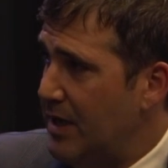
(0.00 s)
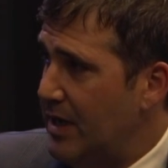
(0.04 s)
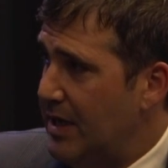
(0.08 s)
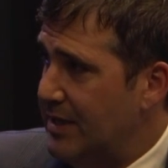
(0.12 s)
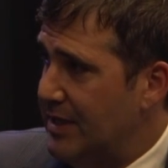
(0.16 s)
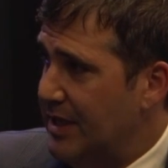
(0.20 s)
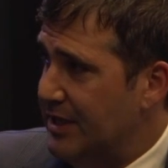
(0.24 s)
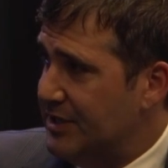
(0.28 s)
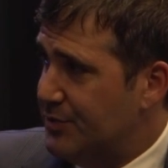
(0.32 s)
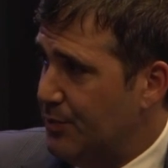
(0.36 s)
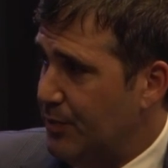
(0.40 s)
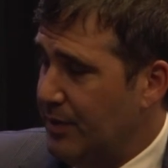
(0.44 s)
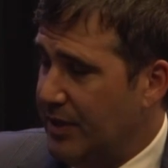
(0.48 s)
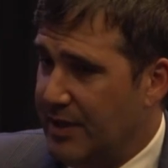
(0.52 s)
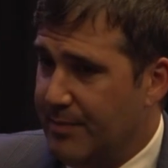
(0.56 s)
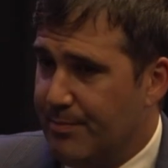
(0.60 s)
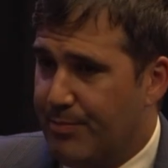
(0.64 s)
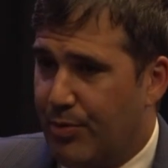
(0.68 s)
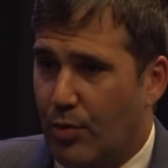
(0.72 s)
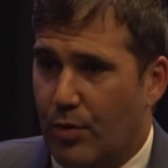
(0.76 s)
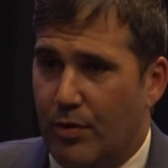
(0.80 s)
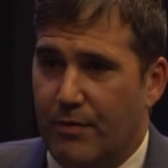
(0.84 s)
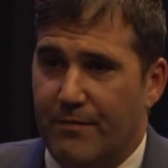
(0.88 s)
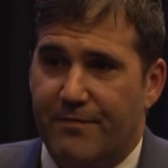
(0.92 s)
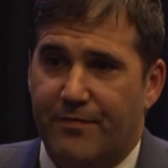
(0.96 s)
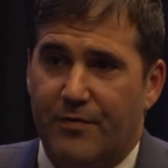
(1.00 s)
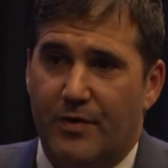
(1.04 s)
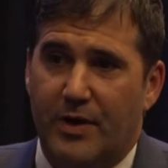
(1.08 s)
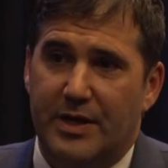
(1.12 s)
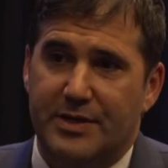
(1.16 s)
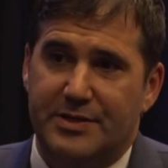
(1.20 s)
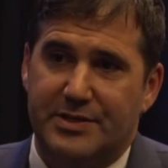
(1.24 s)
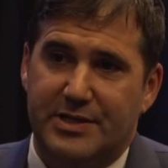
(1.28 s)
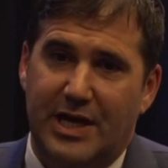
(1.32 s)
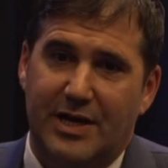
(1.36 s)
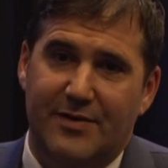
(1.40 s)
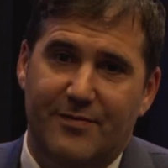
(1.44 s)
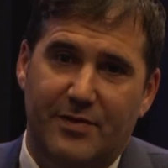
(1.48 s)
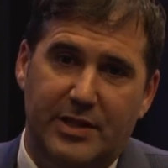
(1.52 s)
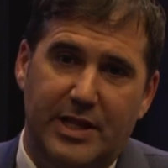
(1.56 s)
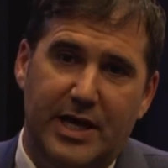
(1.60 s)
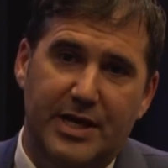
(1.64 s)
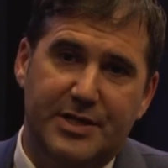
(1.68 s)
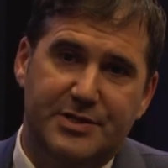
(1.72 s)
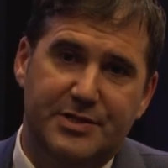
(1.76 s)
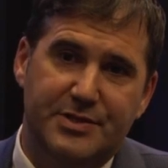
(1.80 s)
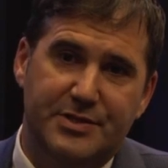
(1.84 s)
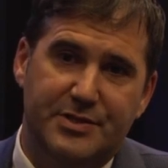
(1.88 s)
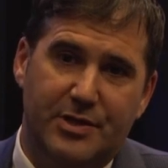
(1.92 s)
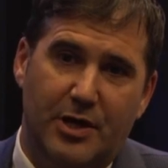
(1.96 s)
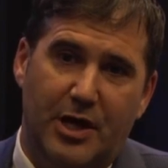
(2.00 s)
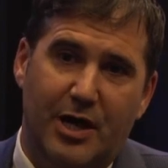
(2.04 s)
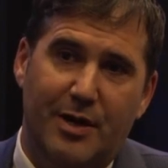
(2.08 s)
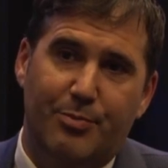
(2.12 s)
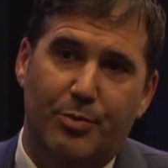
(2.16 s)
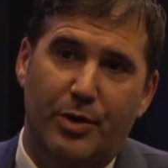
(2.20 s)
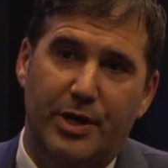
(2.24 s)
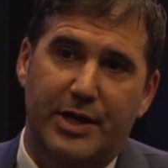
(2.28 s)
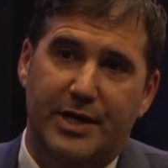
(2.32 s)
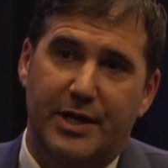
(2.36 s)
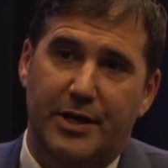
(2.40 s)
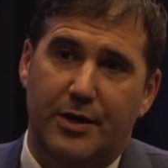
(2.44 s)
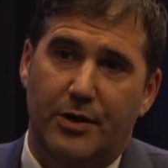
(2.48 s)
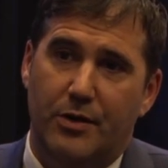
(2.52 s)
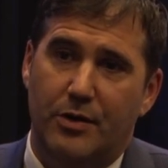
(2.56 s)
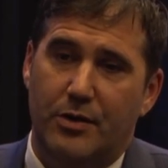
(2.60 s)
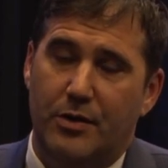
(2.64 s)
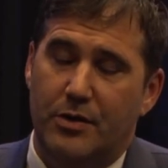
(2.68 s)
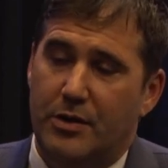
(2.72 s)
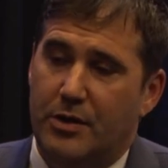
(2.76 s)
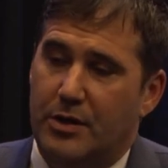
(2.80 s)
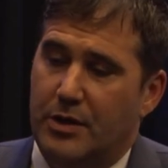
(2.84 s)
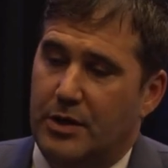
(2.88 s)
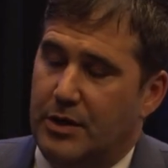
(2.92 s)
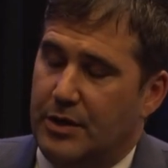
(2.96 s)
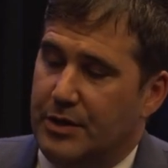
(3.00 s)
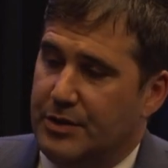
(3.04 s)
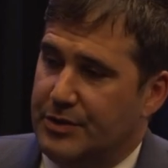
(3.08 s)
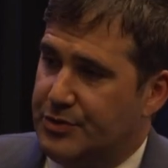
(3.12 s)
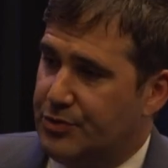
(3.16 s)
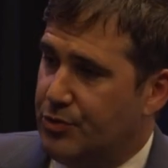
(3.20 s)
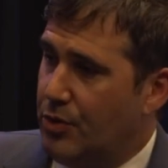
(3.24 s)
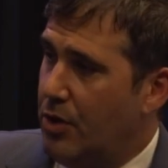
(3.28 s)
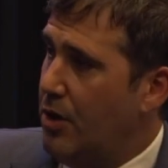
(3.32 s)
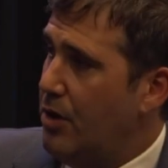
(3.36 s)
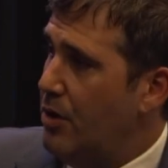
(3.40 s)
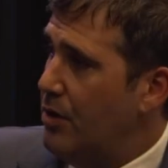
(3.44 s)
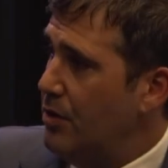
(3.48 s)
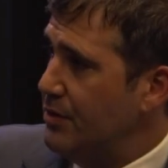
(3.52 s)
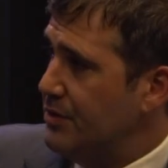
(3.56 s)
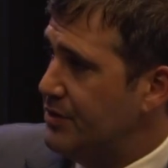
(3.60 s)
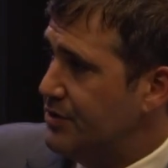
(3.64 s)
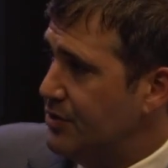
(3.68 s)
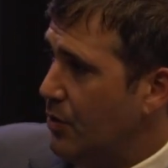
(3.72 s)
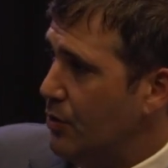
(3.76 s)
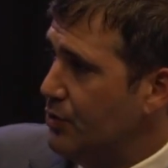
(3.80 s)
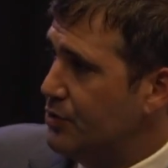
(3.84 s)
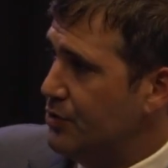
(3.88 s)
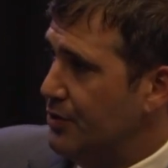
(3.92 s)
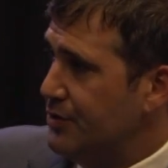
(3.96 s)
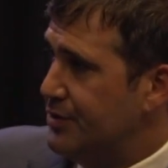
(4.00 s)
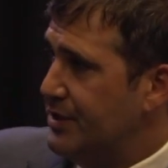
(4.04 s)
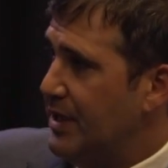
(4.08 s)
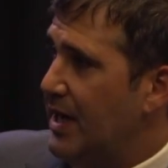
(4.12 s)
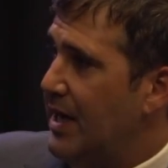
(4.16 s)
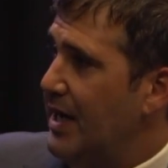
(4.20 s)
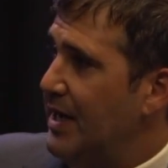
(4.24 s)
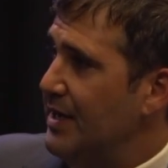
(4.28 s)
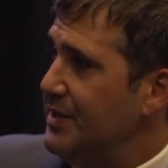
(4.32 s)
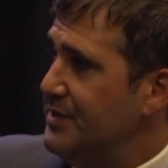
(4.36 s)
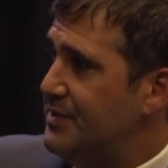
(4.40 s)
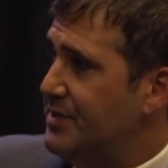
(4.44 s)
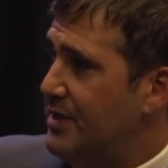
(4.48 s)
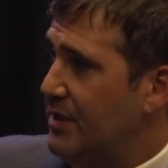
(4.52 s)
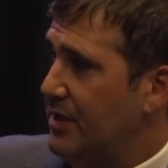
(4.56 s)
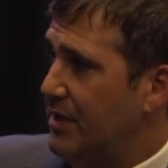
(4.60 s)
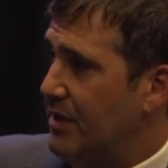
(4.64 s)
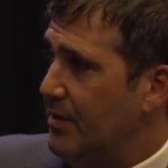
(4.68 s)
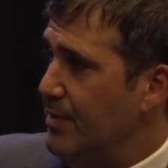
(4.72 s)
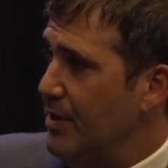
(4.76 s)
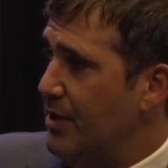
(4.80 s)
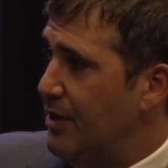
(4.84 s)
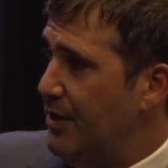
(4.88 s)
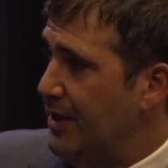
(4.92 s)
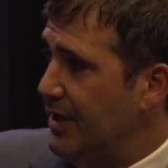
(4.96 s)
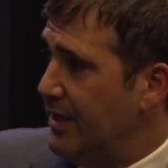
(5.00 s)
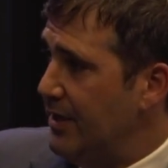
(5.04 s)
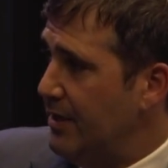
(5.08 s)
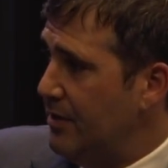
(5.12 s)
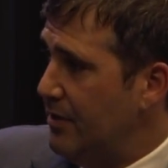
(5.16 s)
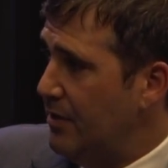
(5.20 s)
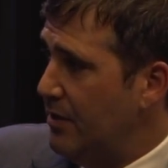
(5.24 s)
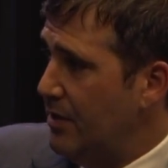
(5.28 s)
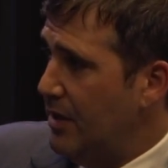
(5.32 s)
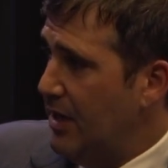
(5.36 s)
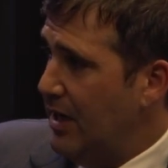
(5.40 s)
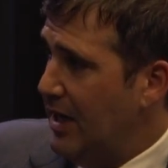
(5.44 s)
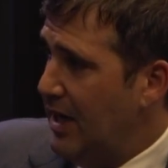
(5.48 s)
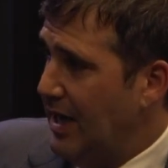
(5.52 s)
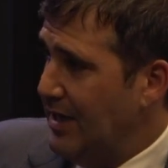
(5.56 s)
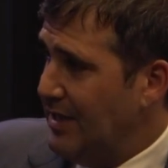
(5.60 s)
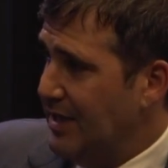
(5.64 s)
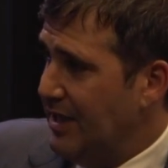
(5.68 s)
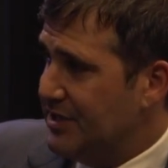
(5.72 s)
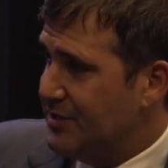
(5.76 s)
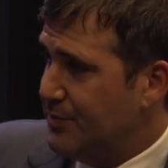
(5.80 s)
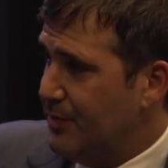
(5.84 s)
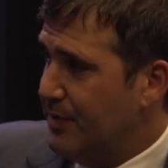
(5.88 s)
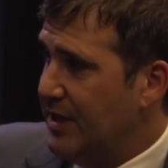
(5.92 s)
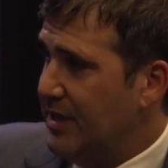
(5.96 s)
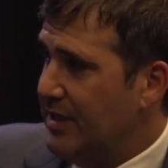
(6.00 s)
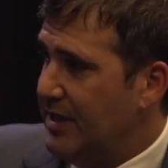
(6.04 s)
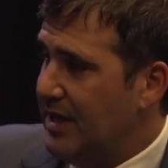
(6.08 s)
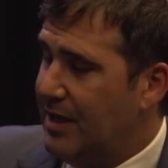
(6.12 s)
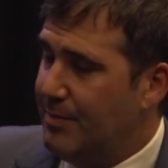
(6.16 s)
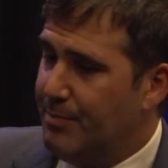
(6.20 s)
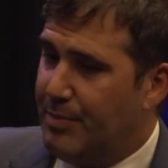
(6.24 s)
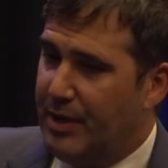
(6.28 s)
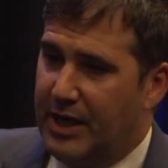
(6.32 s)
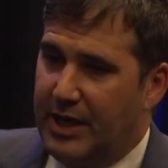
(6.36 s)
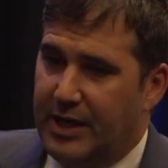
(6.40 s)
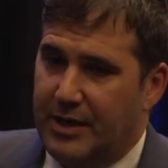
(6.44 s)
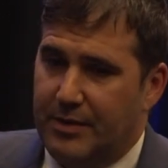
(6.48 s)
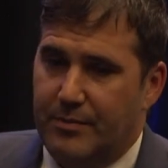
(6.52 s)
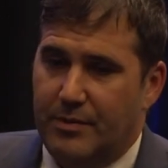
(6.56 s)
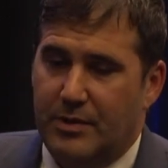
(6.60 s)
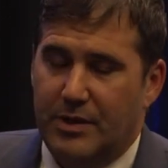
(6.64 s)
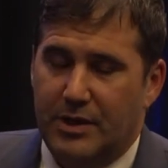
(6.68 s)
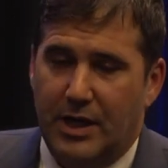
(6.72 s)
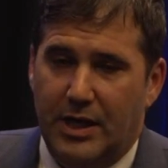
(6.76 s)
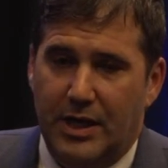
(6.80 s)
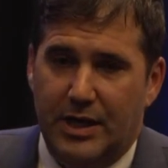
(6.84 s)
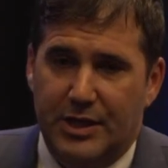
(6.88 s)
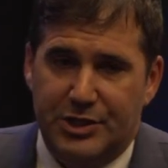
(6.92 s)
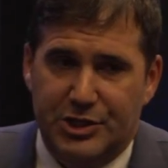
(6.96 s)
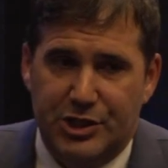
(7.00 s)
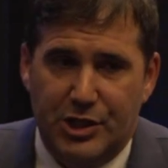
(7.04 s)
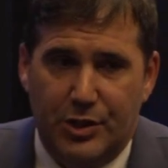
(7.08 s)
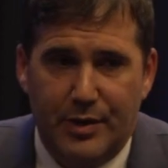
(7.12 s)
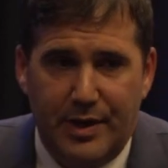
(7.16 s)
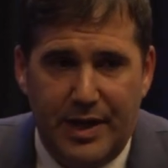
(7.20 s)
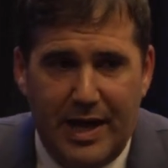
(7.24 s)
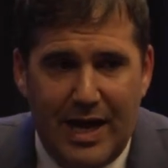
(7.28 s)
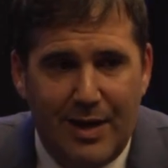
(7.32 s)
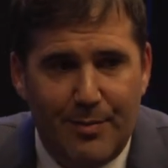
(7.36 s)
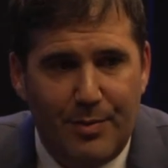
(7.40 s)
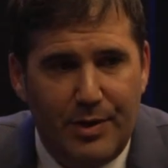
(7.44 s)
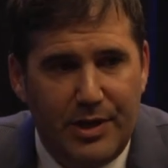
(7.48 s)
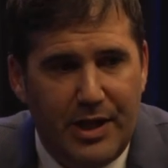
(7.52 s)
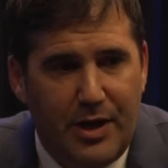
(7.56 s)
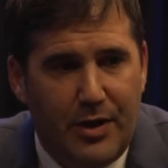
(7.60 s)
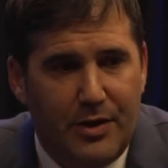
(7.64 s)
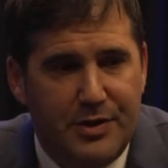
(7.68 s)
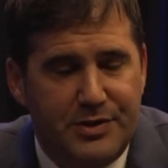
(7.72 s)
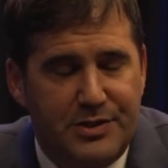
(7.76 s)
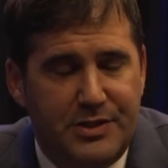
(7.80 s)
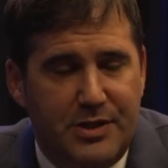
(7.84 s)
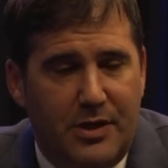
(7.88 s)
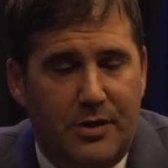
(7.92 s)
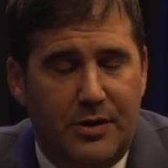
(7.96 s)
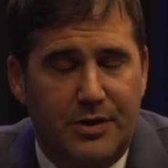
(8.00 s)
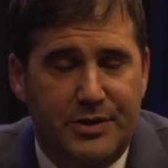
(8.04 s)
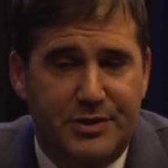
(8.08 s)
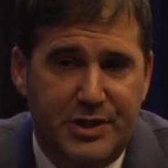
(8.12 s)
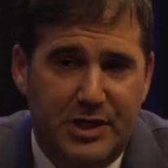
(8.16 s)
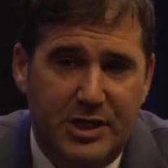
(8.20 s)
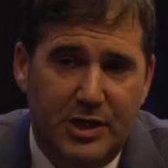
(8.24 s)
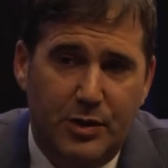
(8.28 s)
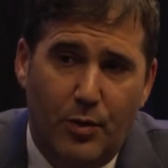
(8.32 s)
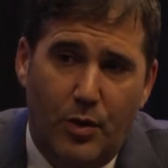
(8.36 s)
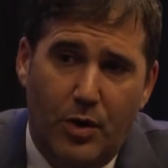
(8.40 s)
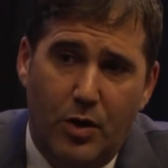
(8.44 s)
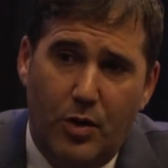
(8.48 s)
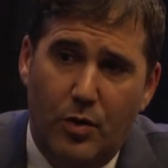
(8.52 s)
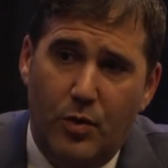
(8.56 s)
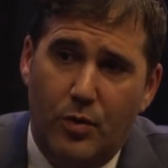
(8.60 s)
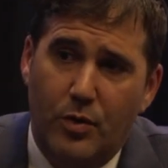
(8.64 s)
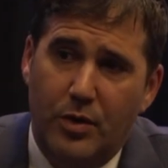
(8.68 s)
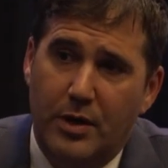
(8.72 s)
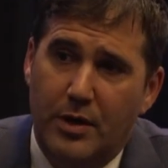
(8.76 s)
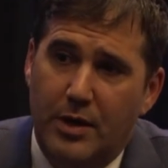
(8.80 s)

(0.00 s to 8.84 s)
and that's really important for us to have a license to operate here, strong social ties to the community, and that's really led by Jerry Aberley, our COO,